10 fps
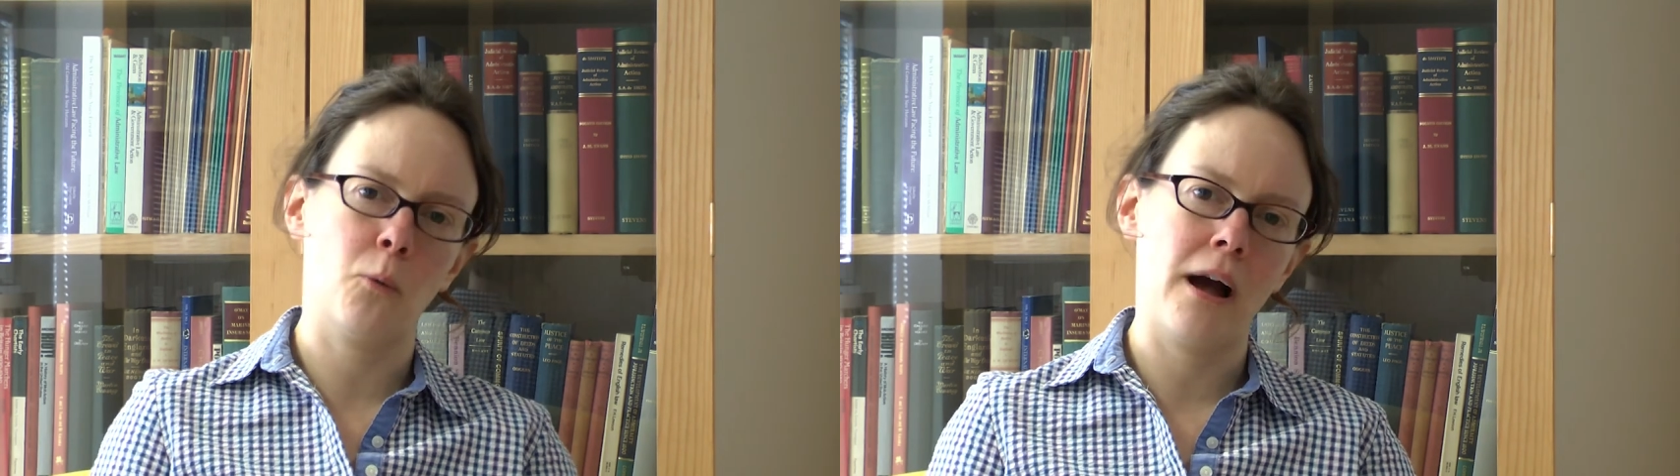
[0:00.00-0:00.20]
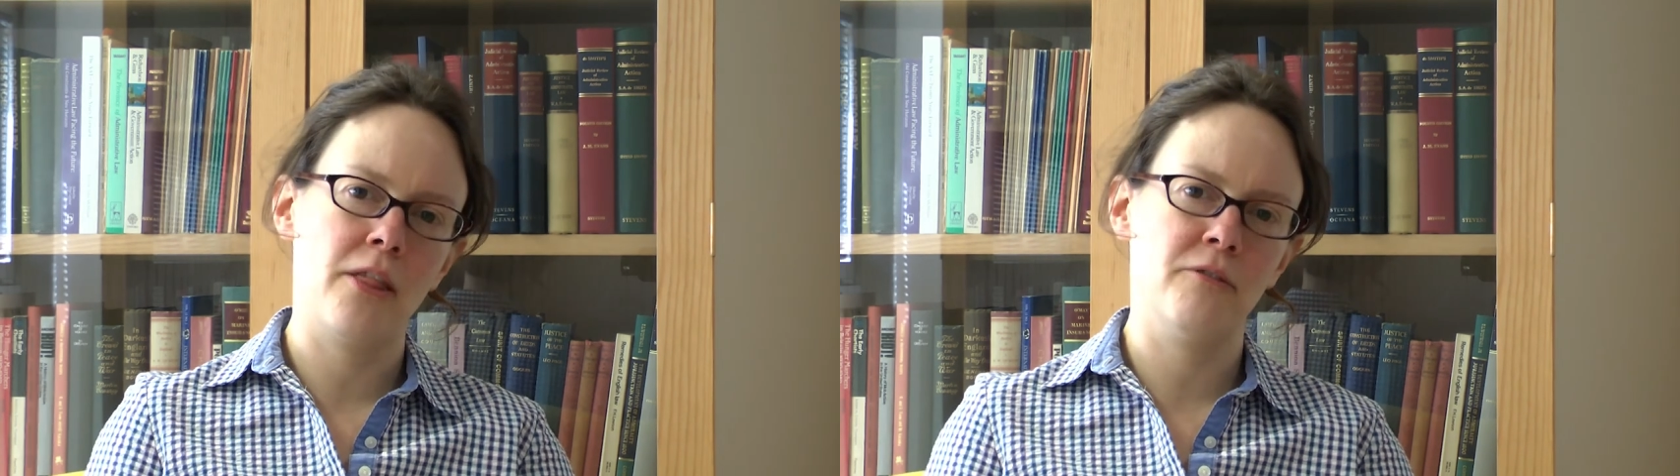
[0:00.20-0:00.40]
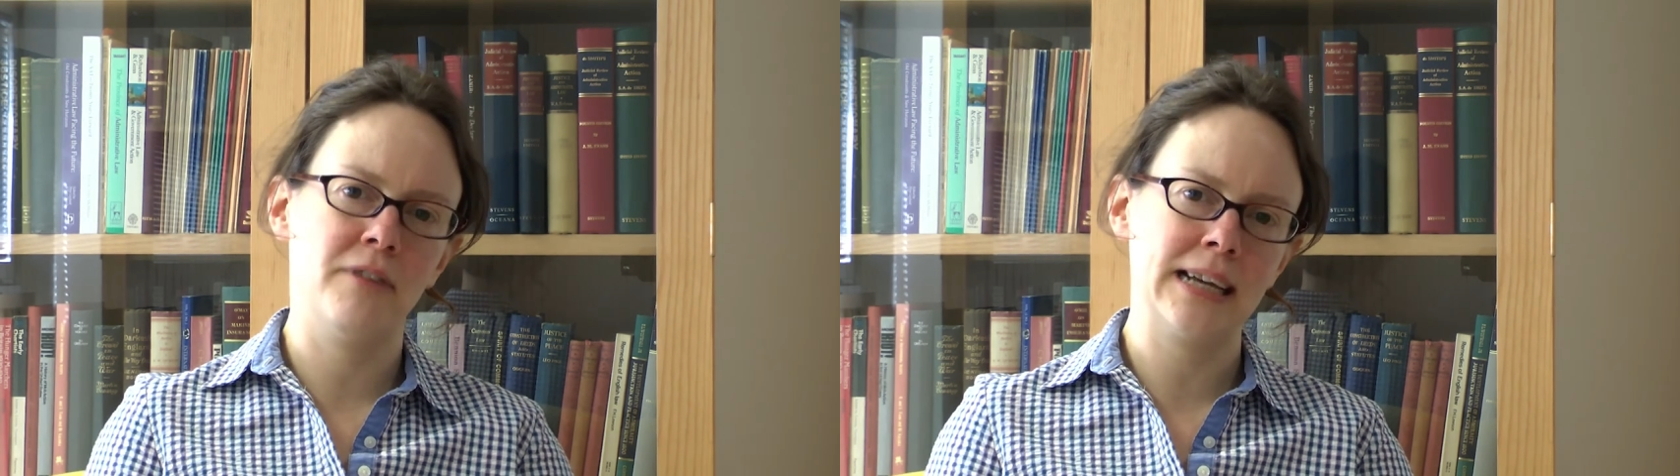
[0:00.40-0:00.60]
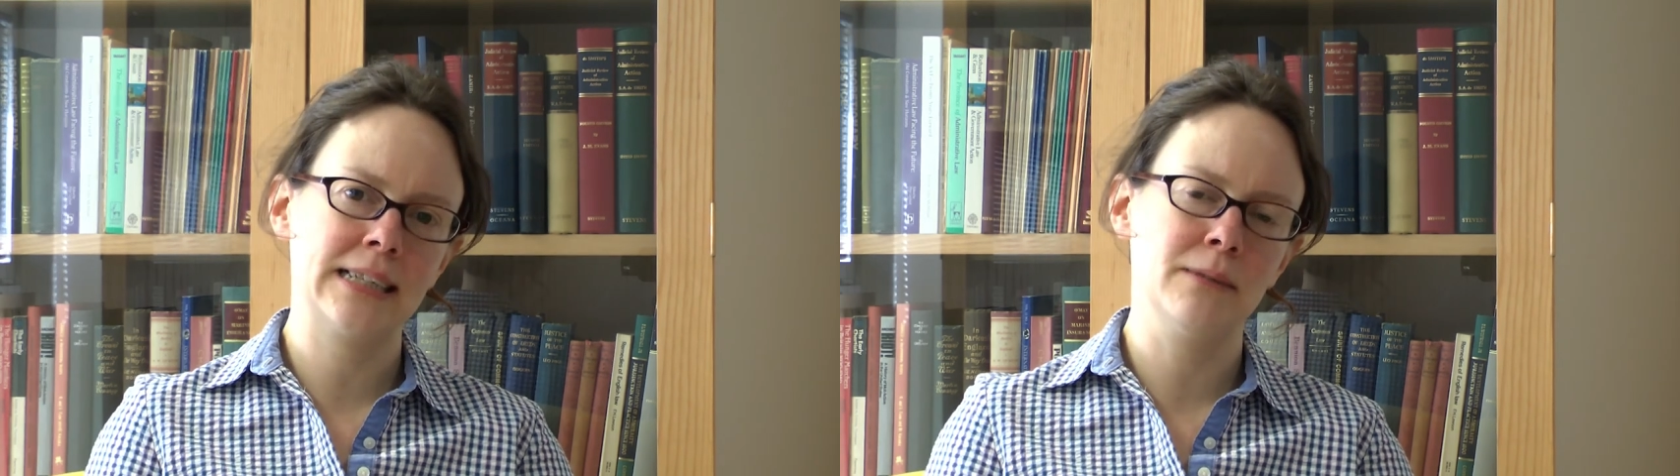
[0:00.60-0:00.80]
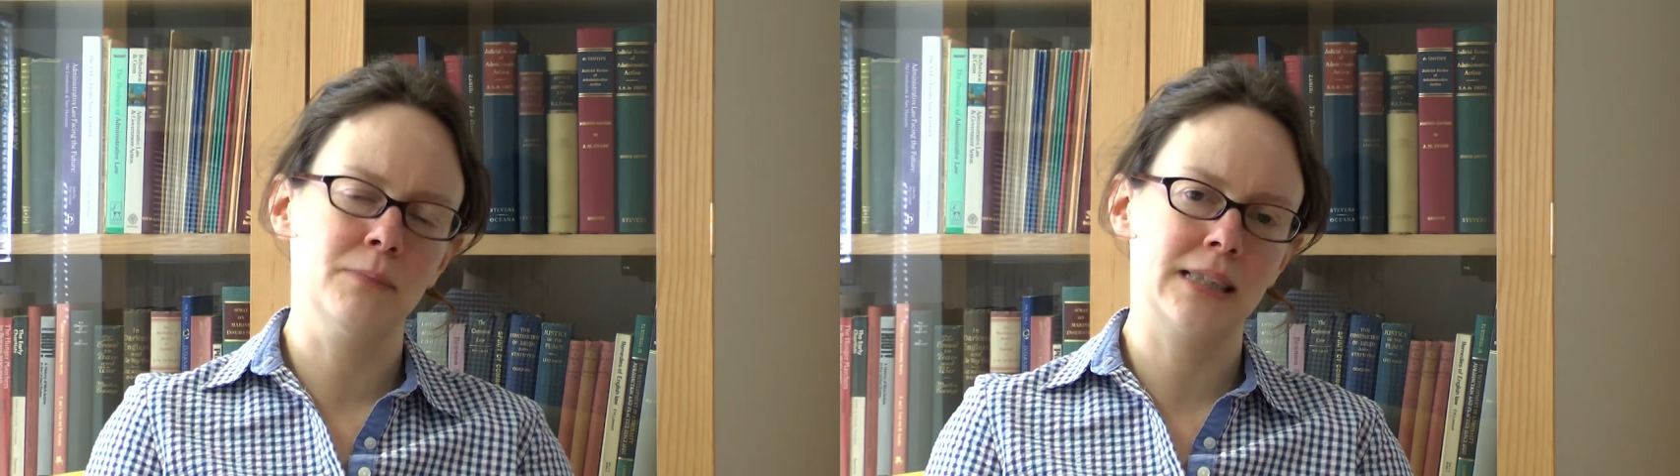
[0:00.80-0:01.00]
where the
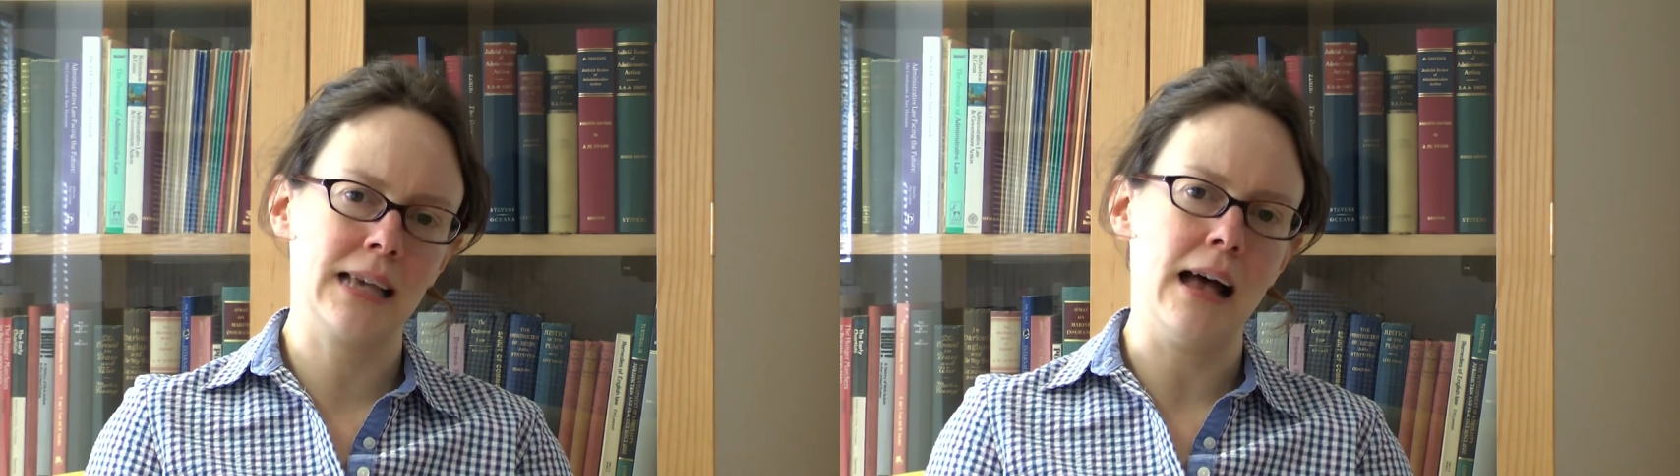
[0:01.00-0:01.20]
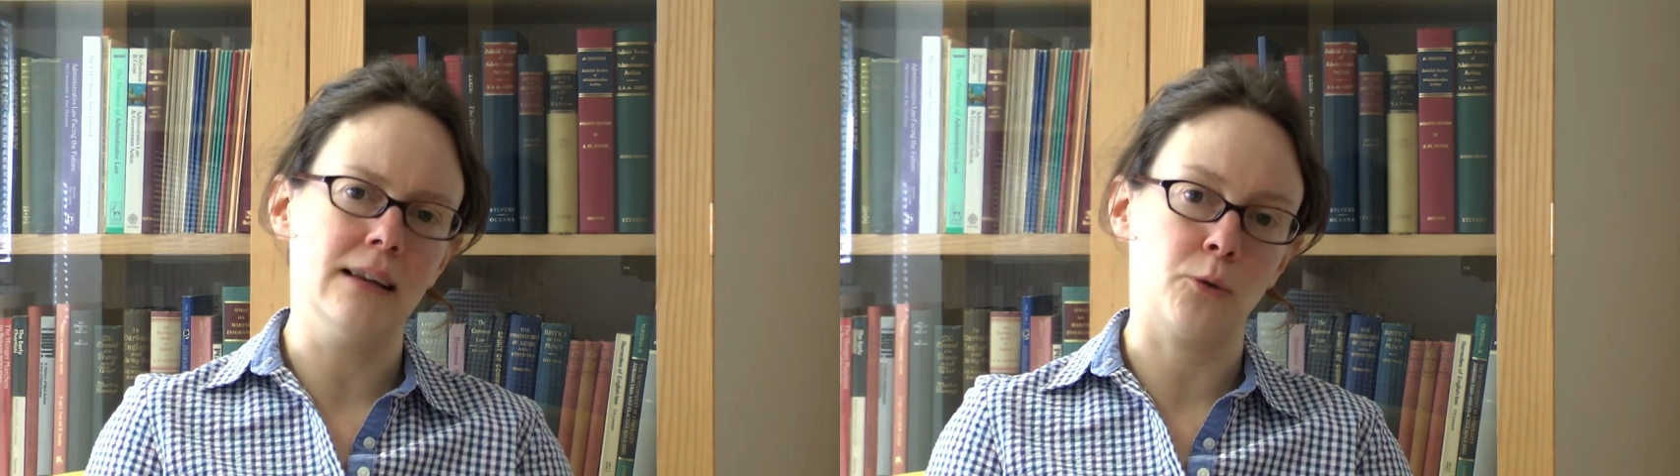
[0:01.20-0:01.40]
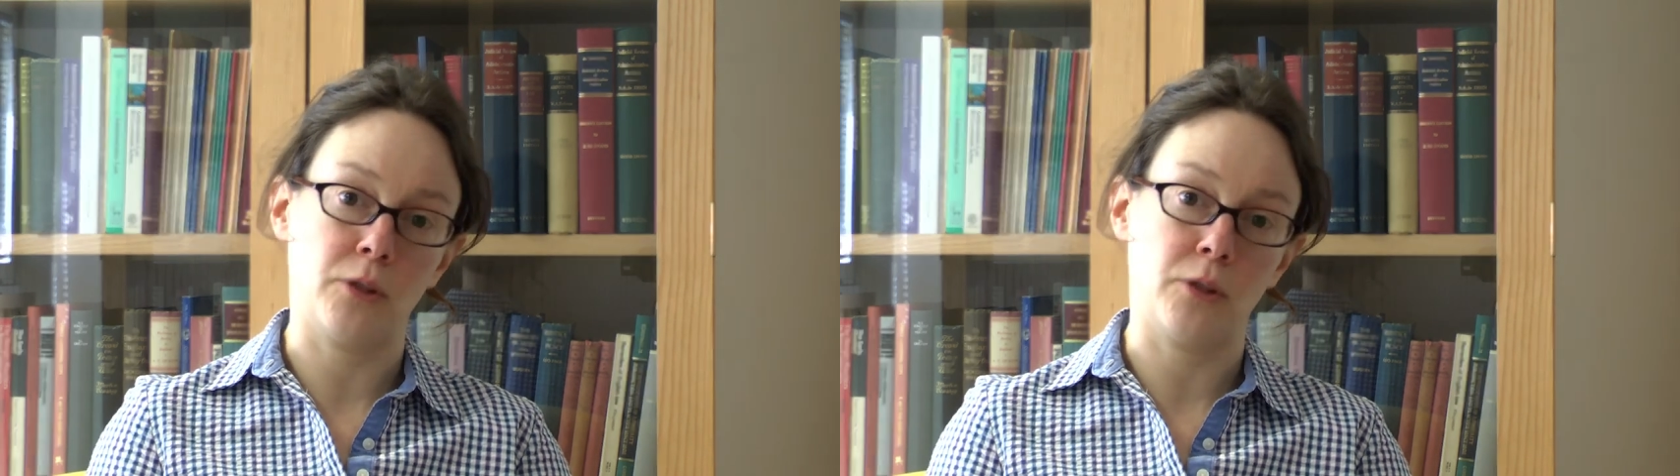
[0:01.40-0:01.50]
victim says,